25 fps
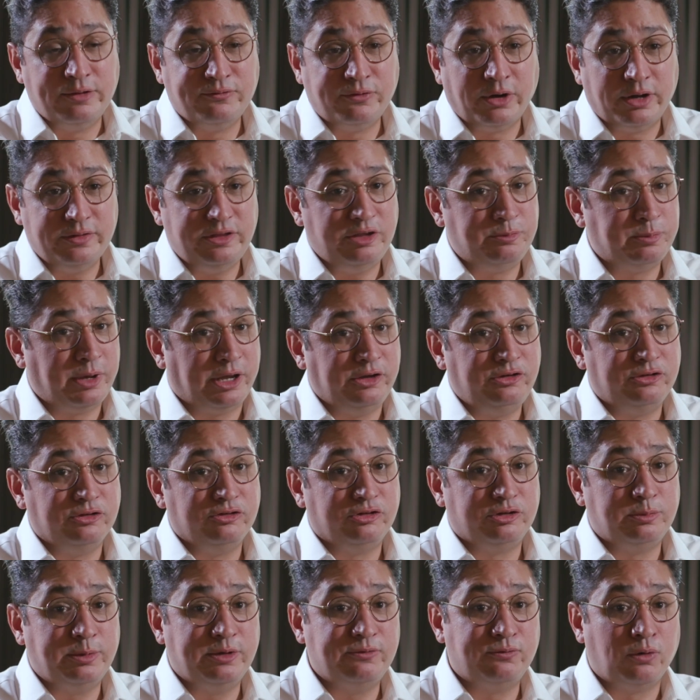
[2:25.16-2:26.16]
invite these
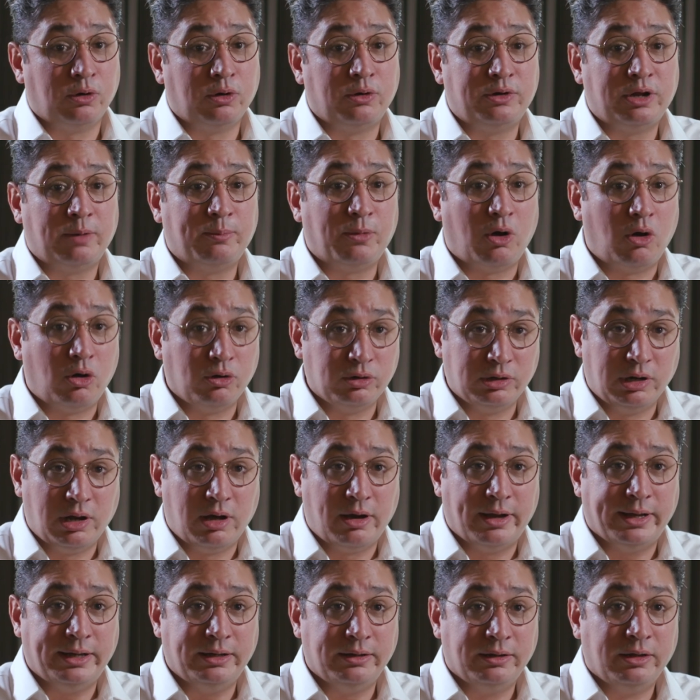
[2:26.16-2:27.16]
patients to be followed up
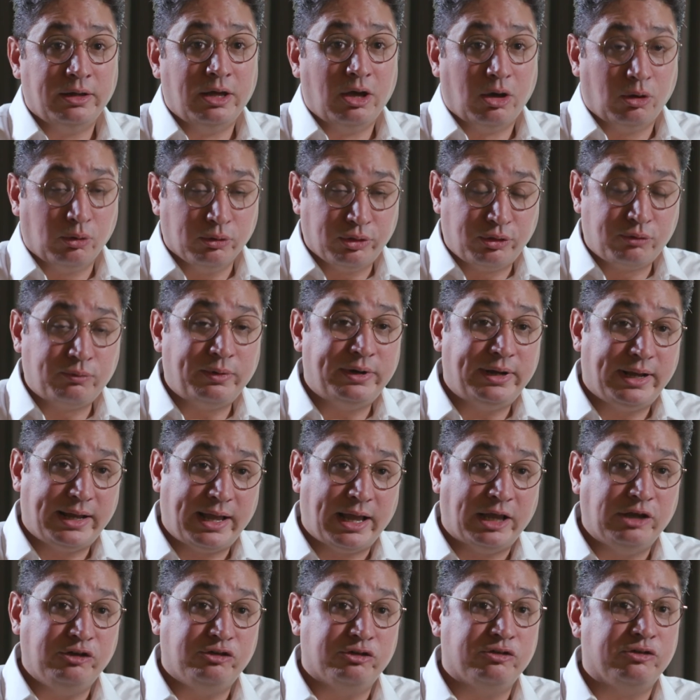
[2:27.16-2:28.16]
online on three
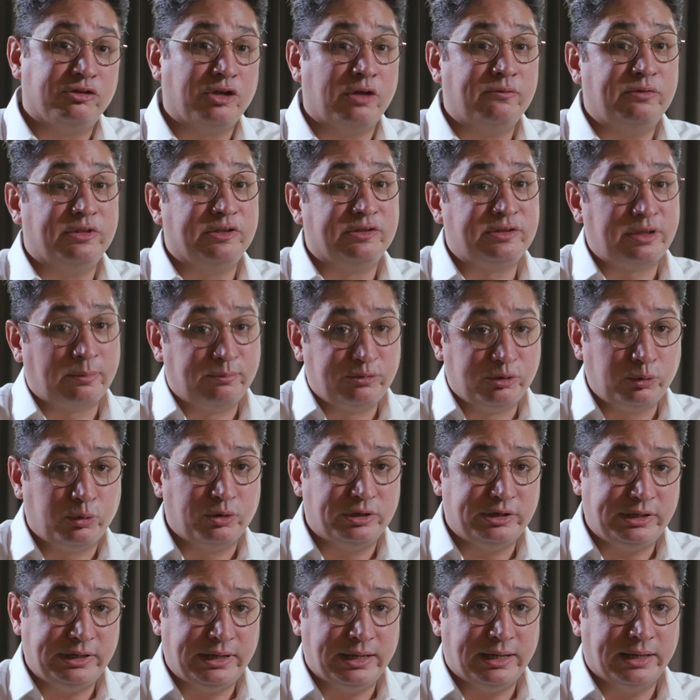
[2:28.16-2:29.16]
occasions over the
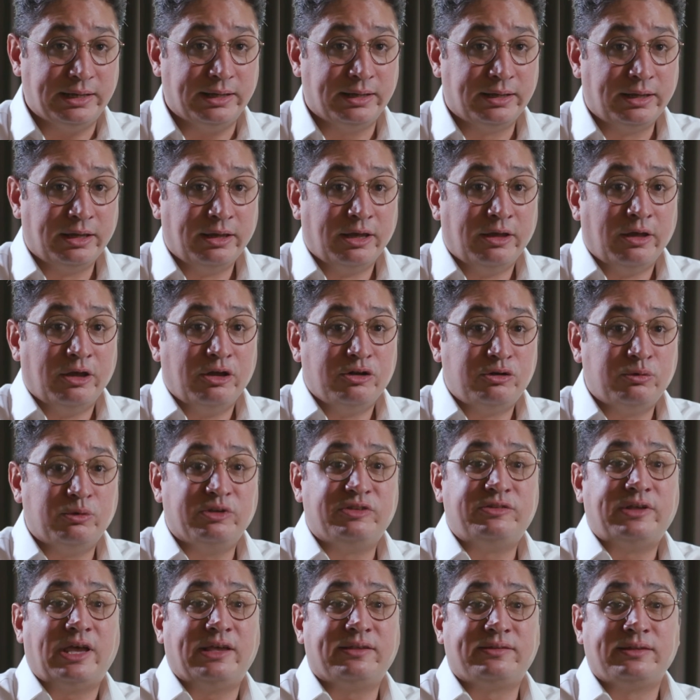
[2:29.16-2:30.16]
subsequent year to
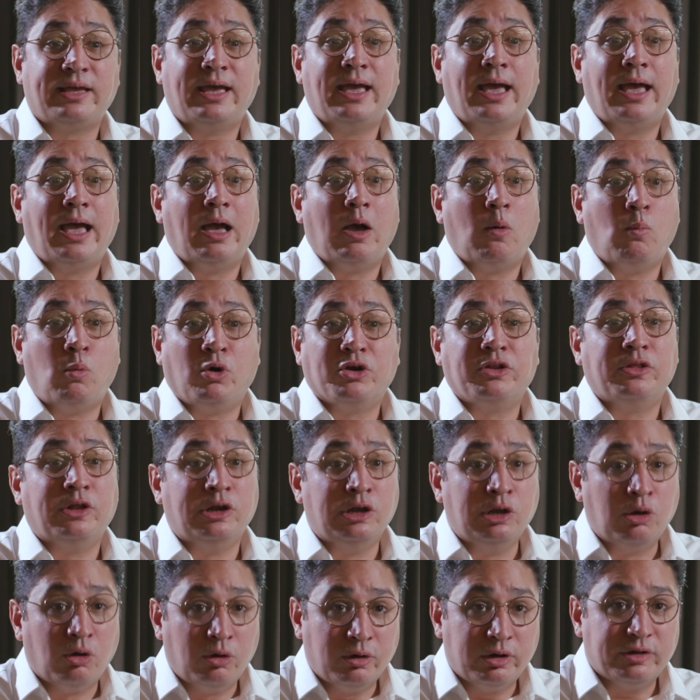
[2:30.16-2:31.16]
assess what are the
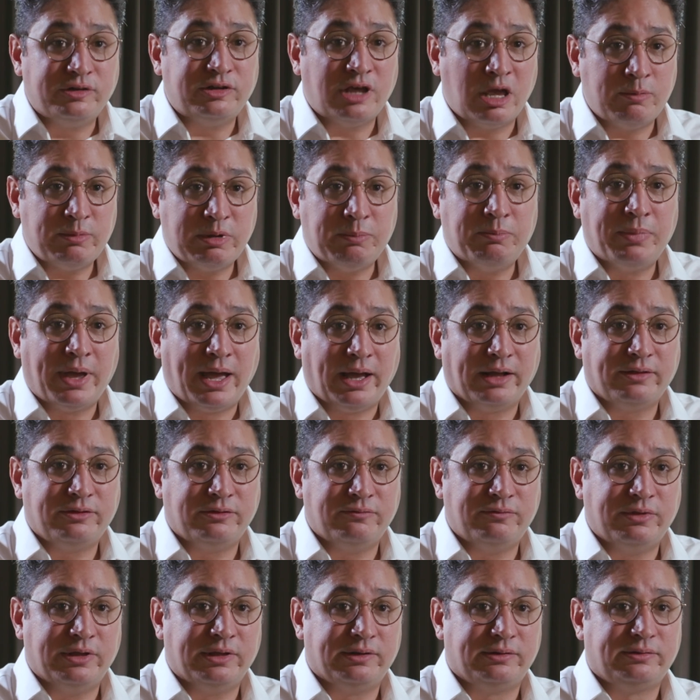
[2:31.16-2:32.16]
longer term impacts
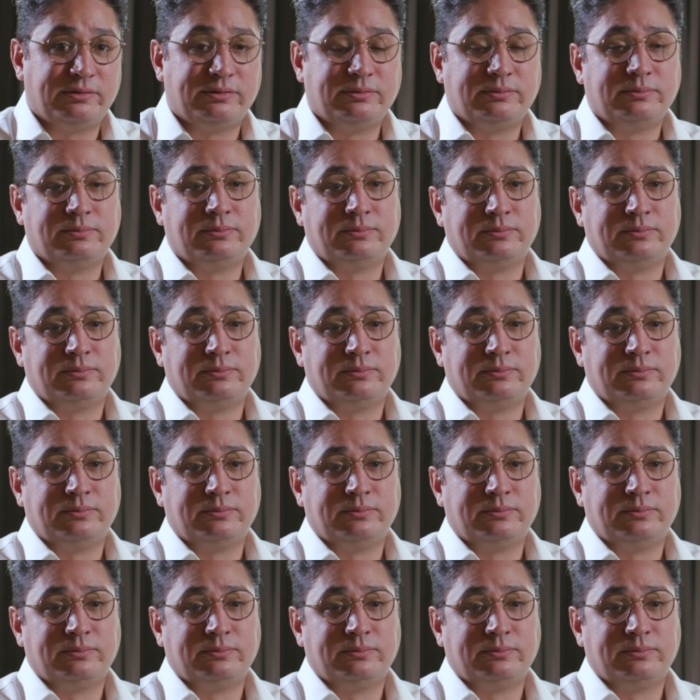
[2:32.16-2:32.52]
of this.